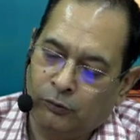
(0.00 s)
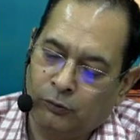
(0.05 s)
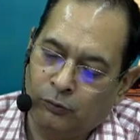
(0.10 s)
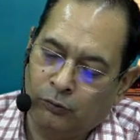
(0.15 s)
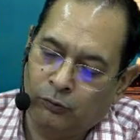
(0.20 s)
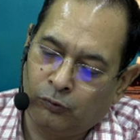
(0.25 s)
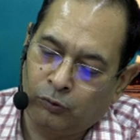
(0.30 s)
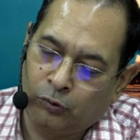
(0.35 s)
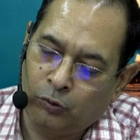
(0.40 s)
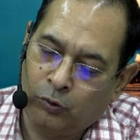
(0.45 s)

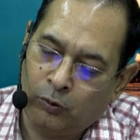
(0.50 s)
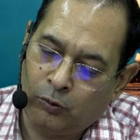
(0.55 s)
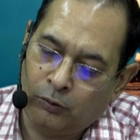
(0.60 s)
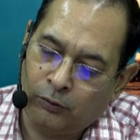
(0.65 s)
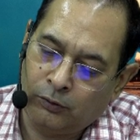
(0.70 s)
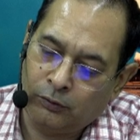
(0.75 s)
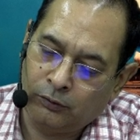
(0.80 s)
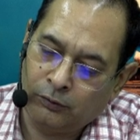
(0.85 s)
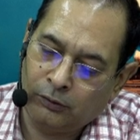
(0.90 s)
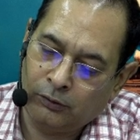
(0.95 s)
So,
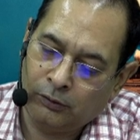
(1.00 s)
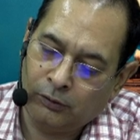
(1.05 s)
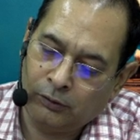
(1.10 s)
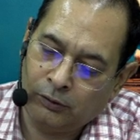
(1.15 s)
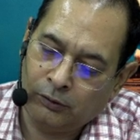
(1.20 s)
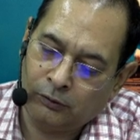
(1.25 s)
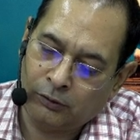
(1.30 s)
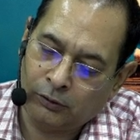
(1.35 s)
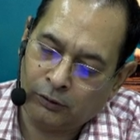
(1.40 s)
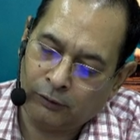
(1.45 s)
this
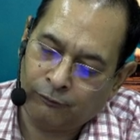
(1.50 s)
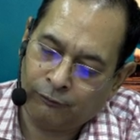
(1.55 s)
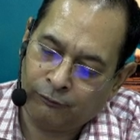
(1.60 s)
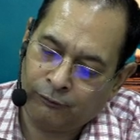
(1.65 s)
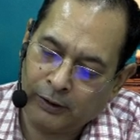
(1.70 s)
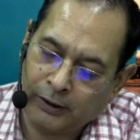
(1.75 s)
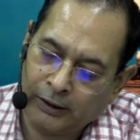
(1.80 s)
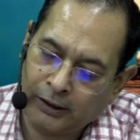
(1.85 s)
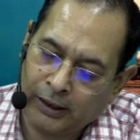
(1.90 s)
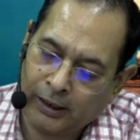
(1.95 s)
is a
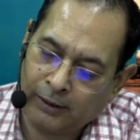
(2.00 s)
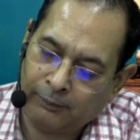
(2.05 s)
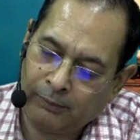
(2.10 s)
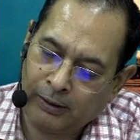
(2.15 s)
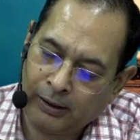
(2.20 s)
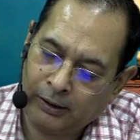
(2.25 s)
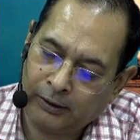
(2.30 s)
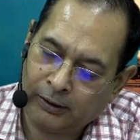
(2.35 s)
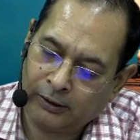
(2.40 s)
fundamental